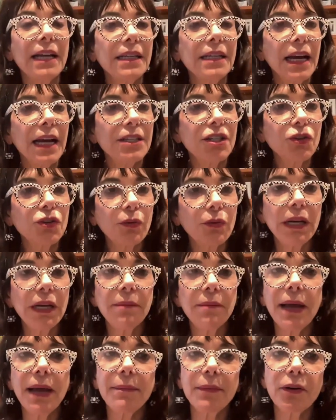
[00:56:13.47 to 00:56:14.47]
a, a,
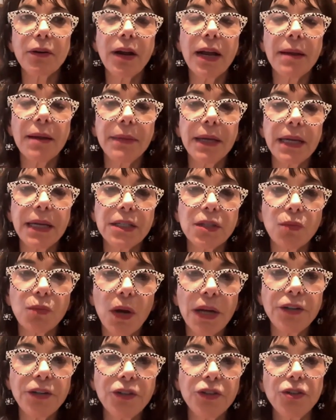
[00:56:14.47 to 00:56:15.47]
screening mammogram is
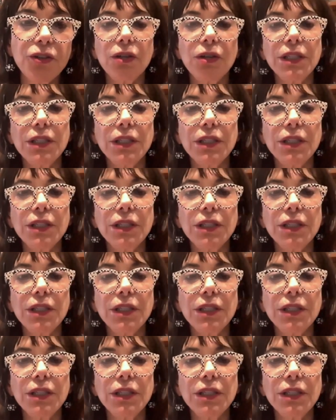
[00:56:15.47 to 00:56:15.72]
one do,